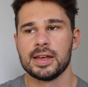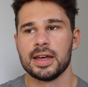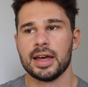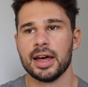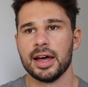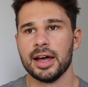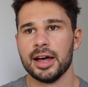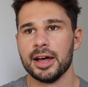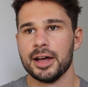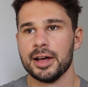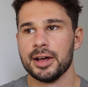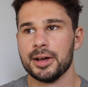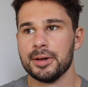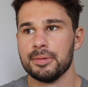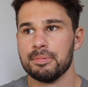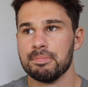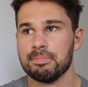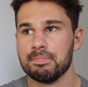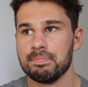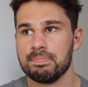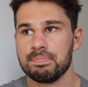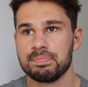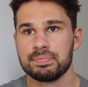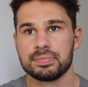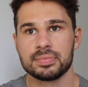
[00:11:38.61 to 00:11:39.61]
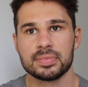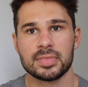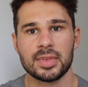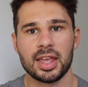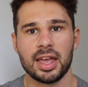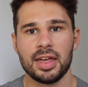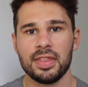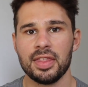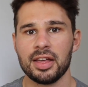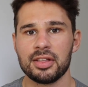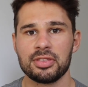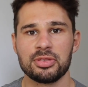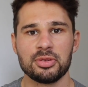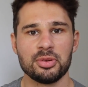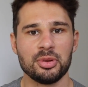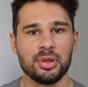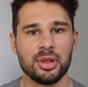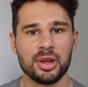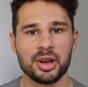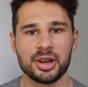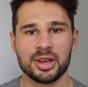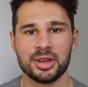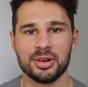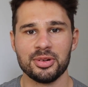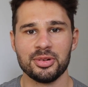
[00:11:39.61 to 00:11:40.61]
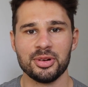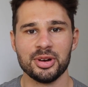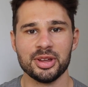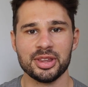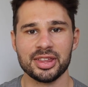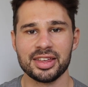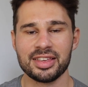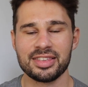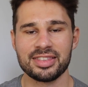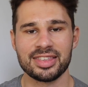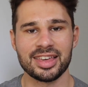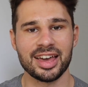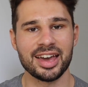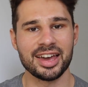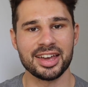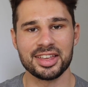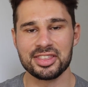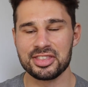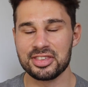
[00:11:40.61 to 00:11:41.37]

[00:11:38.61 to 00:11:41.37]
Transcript: And that's all I can really say.